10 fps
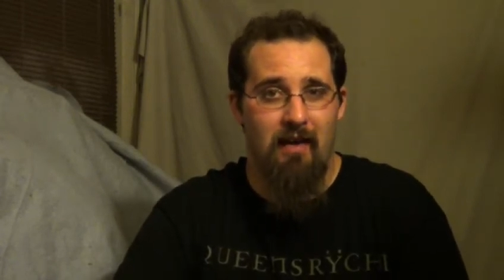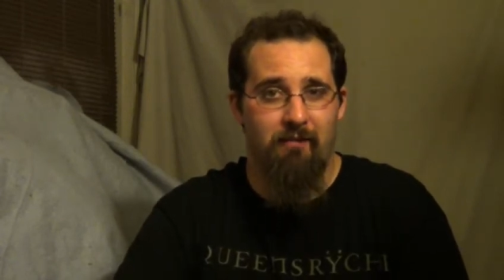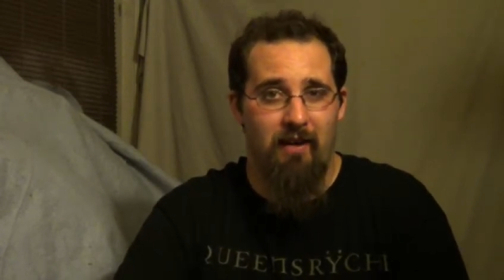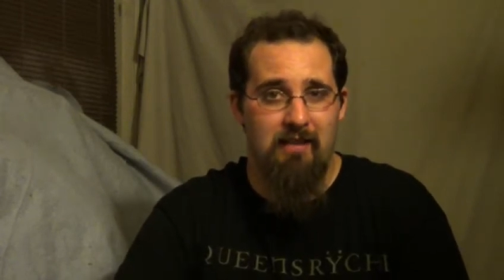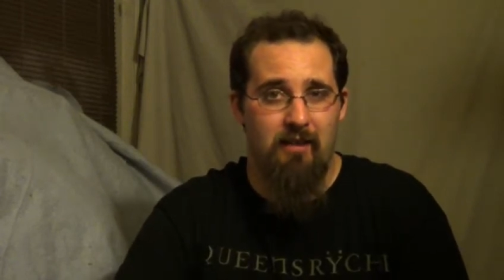
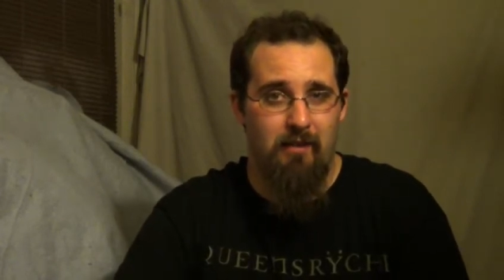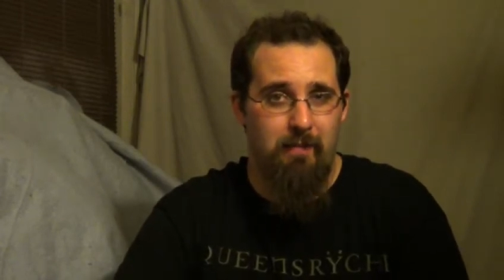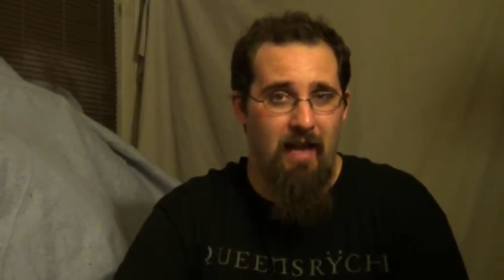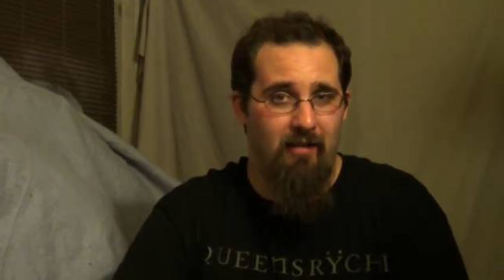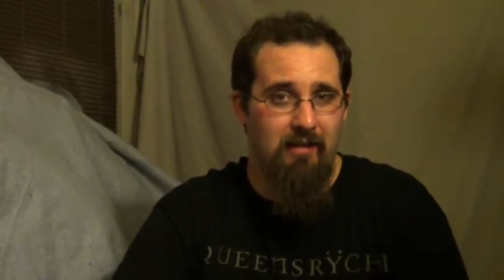finds a good
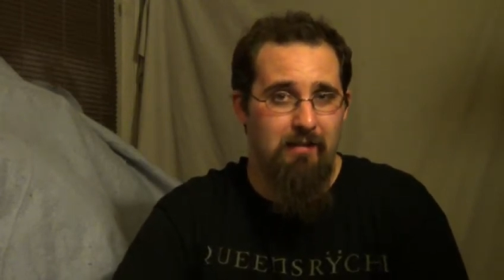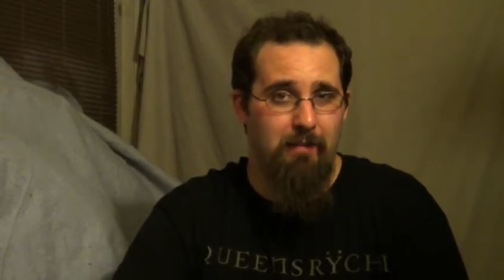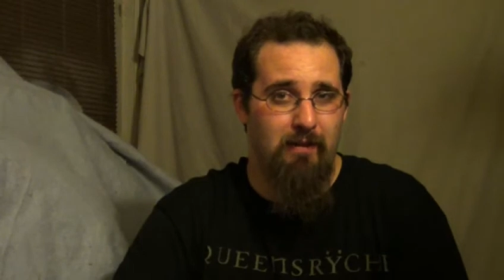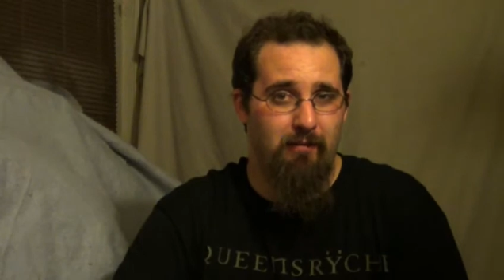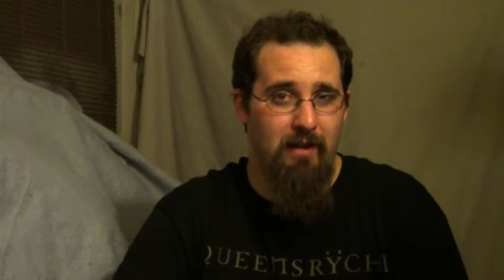balance
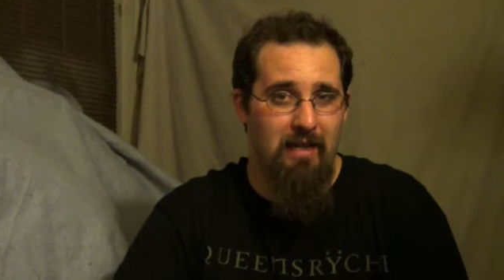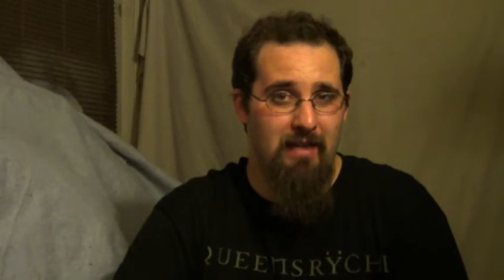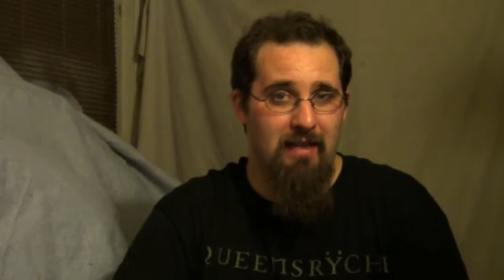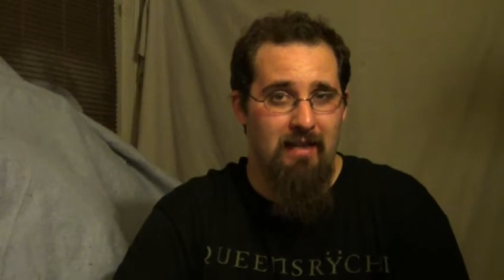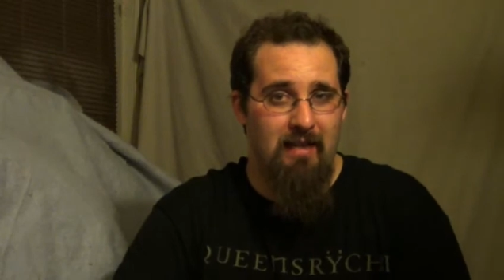
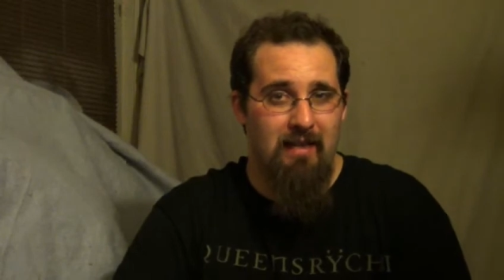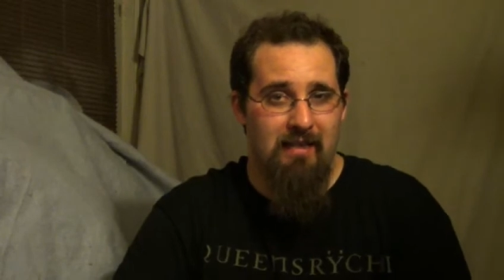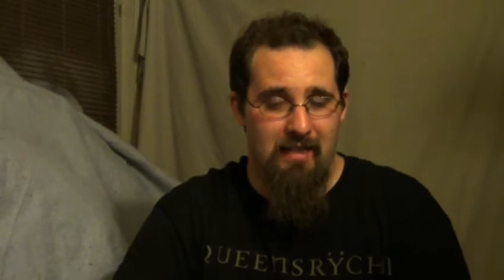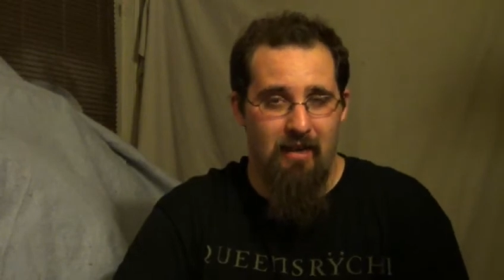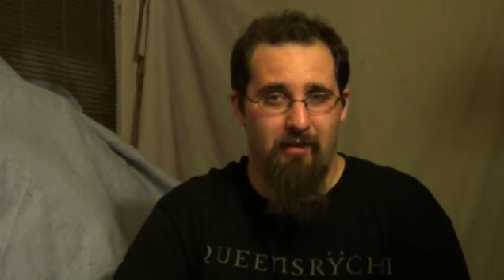between
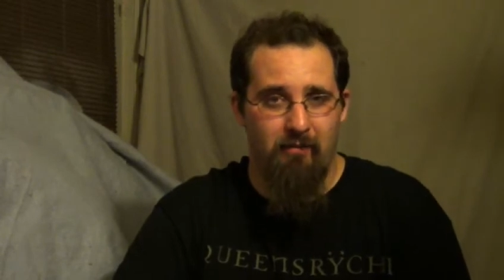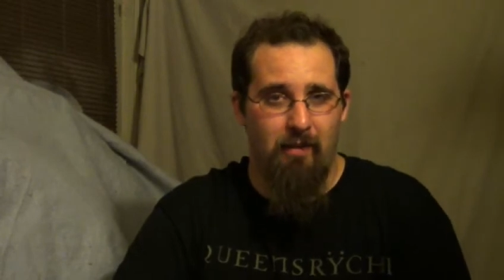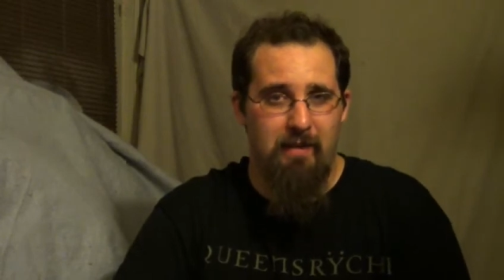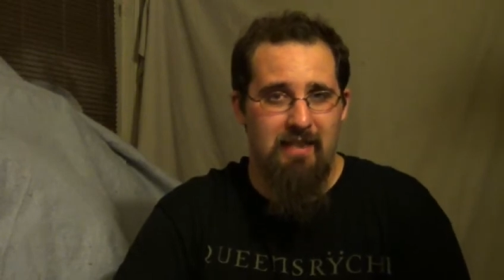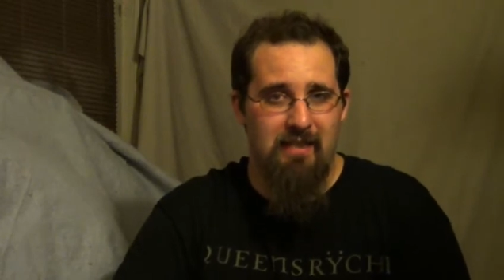sounding
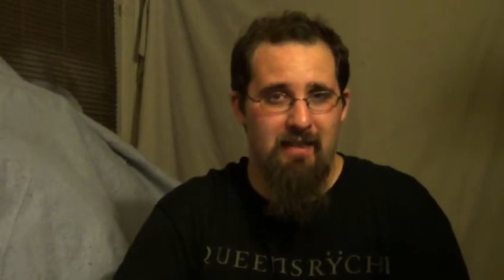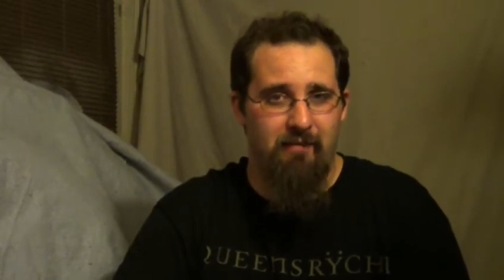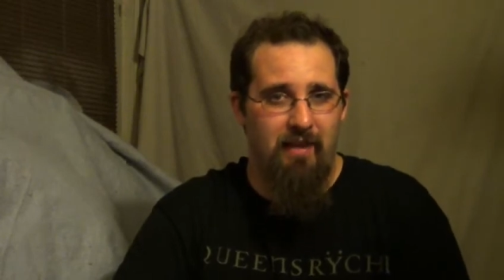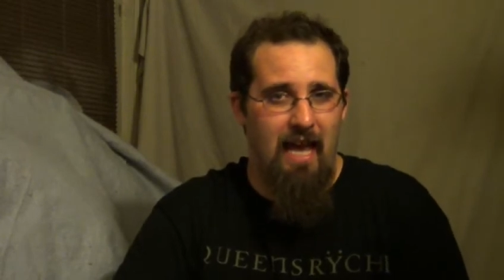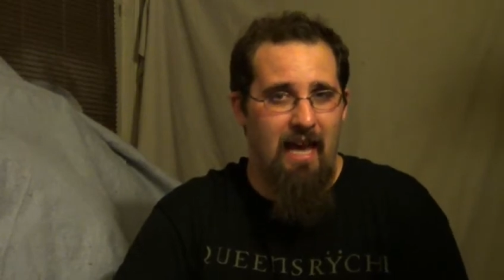reminiscent
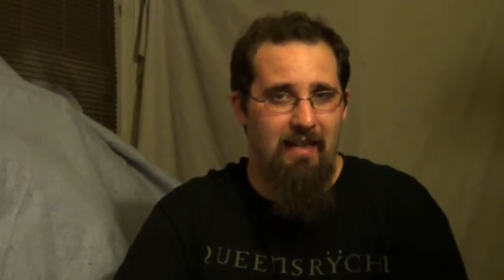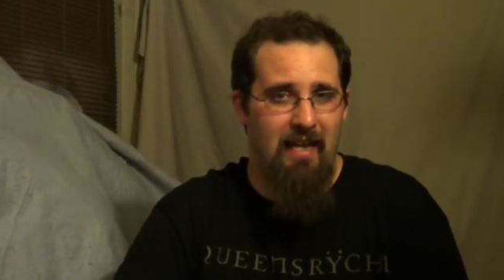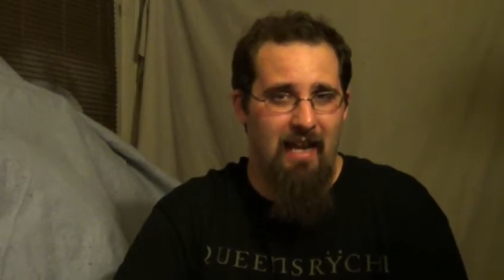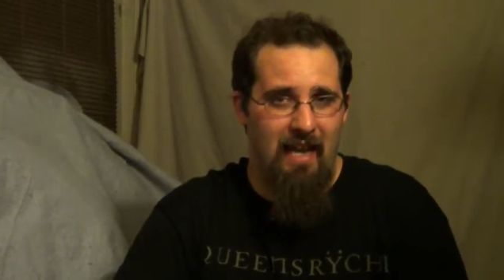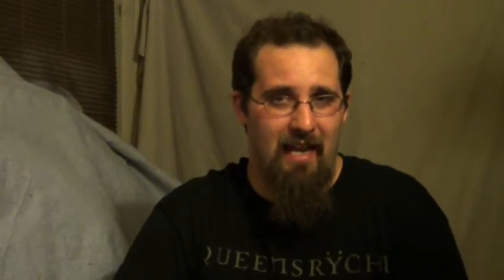of that
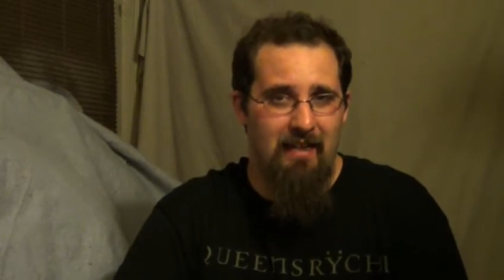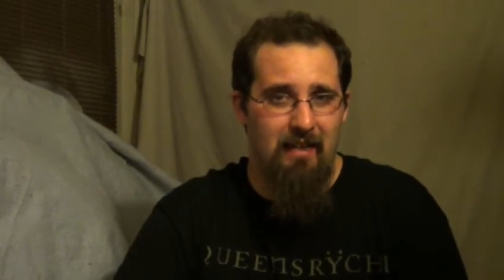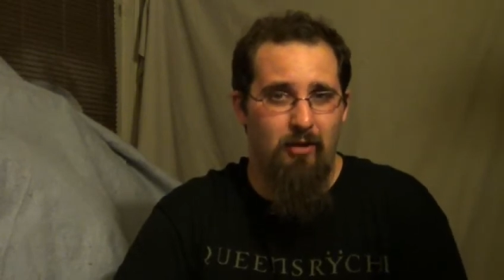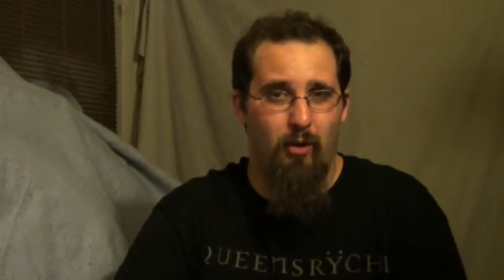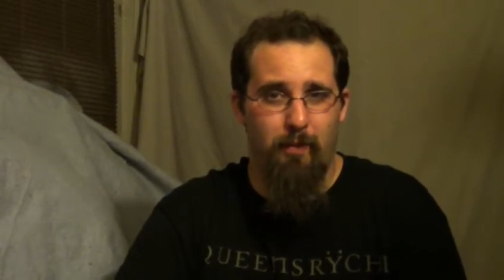and
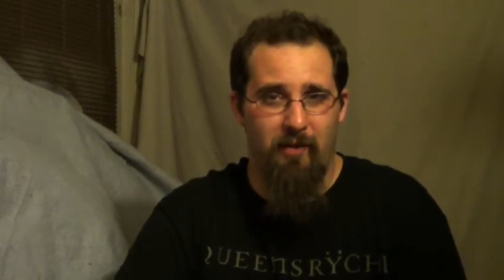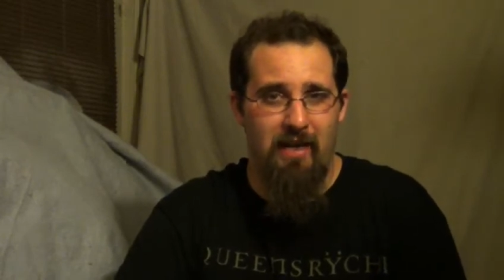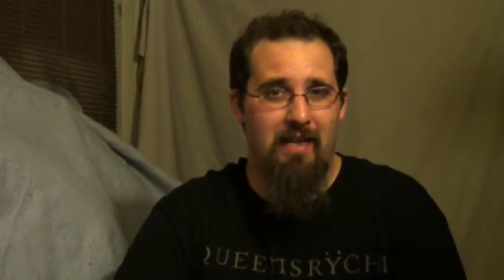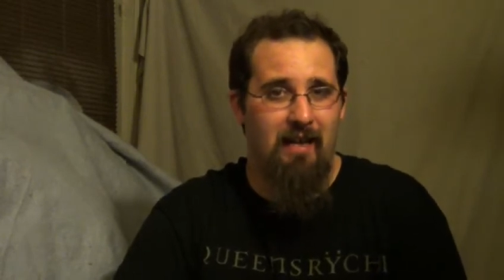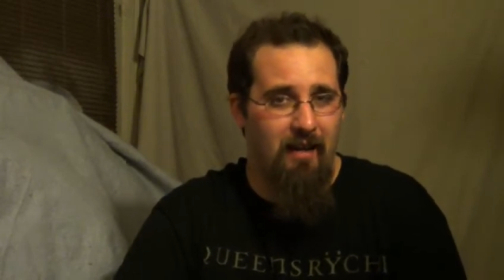
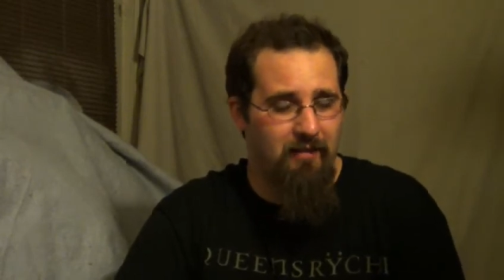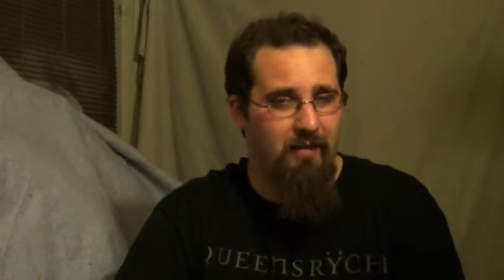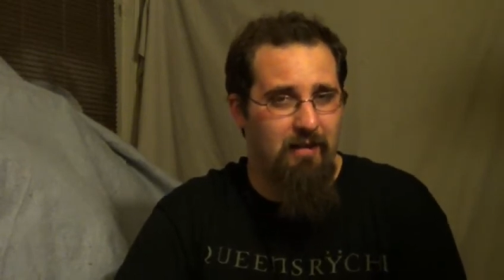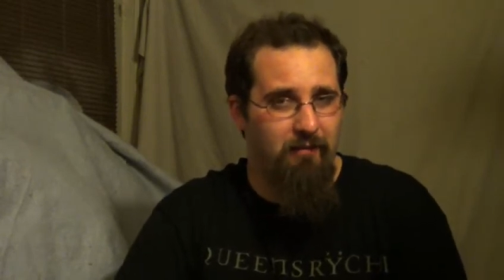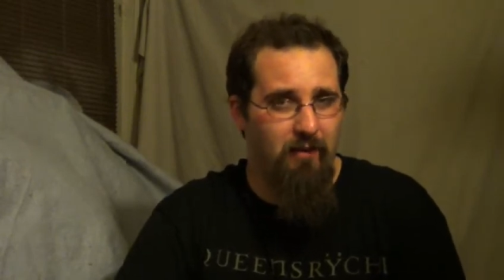incorporating
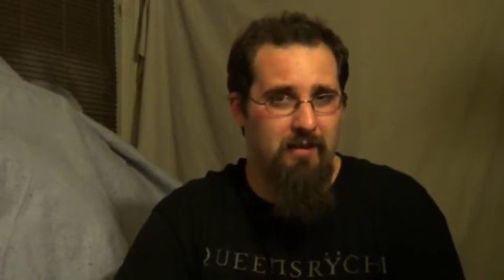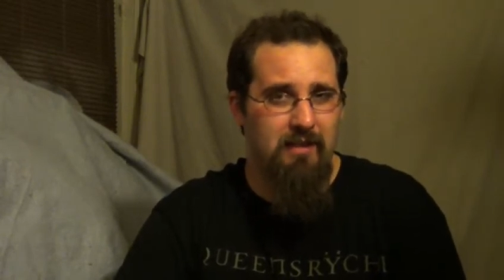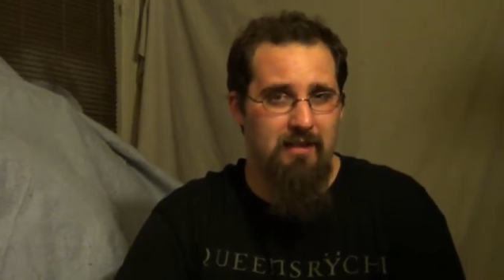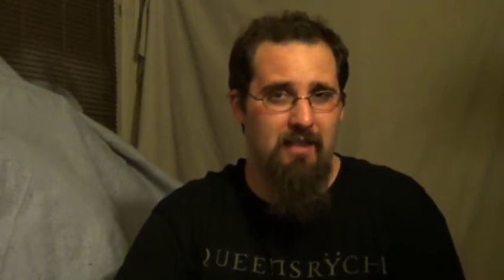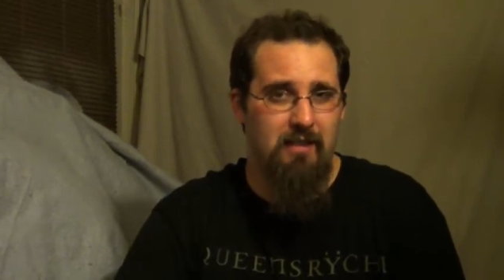other
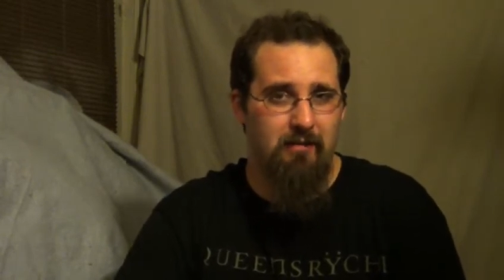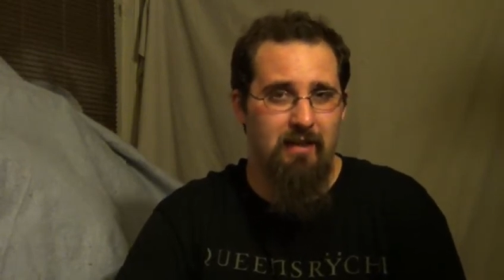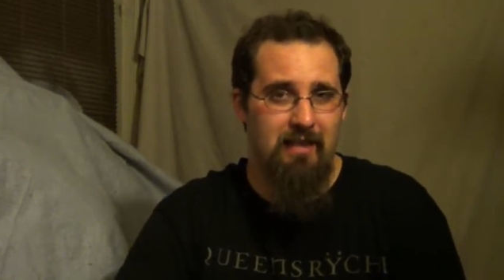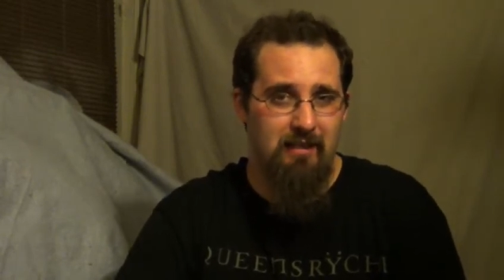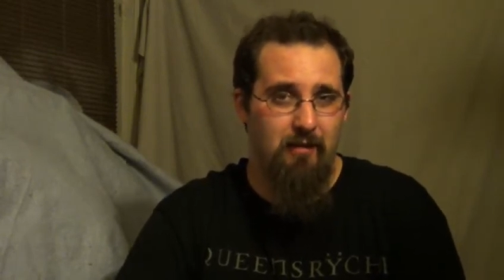influences and
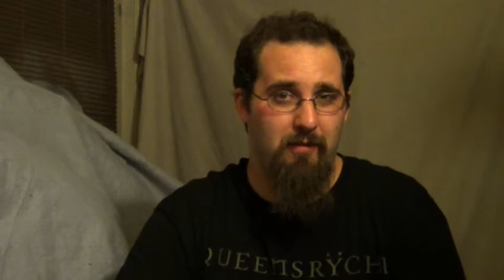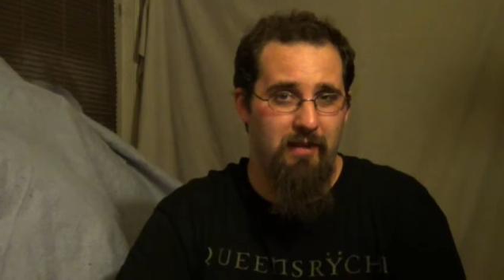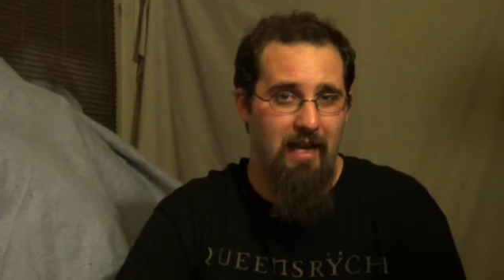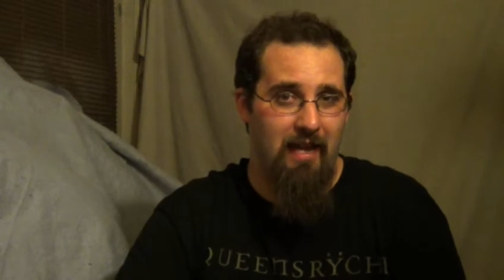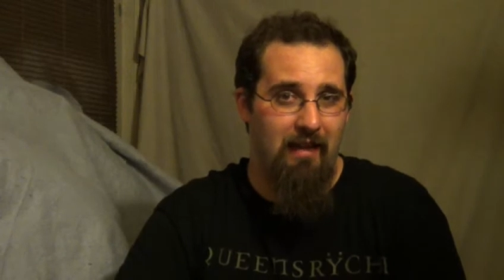doing his own
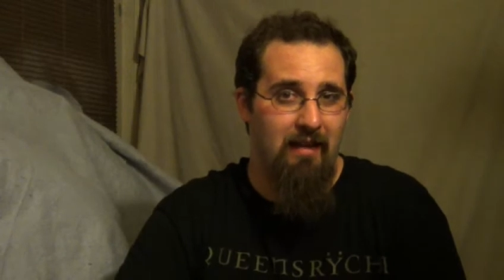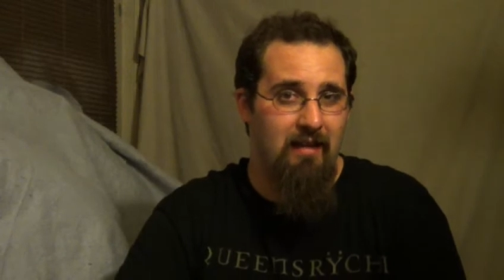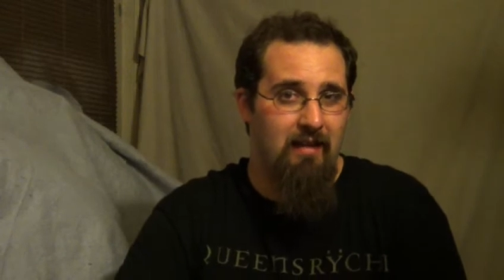thing.